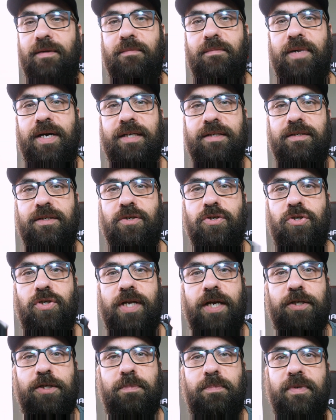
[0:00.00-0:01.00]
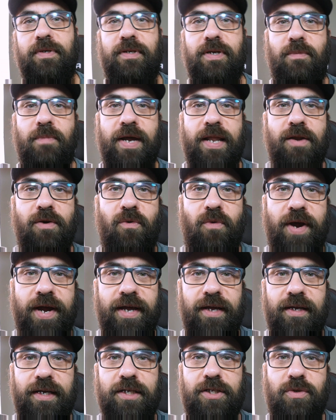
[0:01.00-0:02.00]
but you should the better
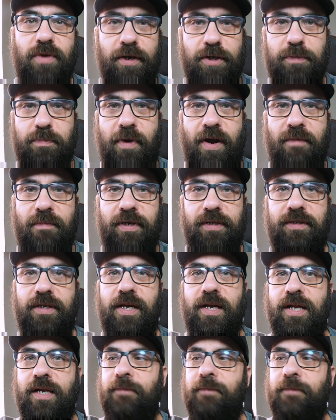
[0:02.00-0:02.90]
way is to experiment.